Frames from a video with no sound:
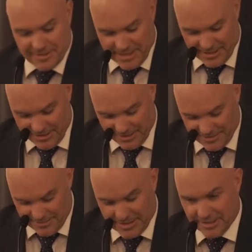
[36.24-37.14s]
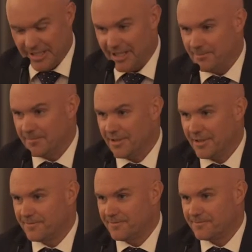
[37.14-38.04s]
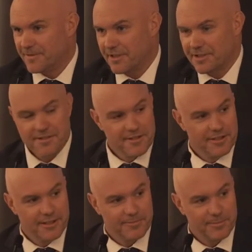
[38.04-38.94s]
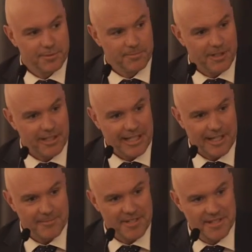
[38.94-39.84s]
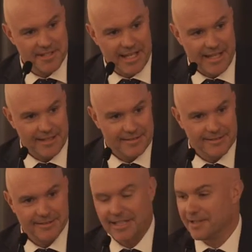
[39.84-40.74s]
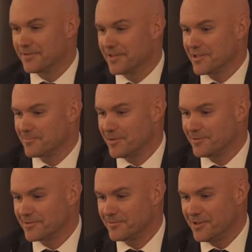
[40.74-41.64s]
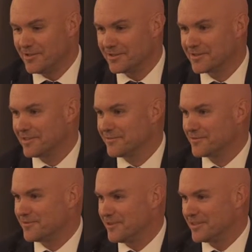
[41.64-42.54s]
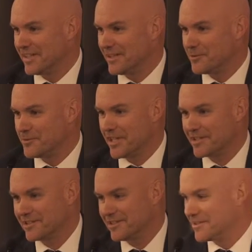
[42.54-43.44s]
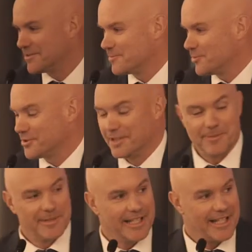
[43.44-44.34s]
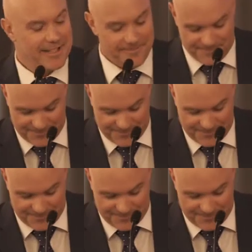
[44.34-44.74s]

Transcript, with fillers: thank you, and um, I'm very concerned I haven't put my uh, business cards down for those bottles of wine, so I'll have to find uh, where we actually put them a bit later.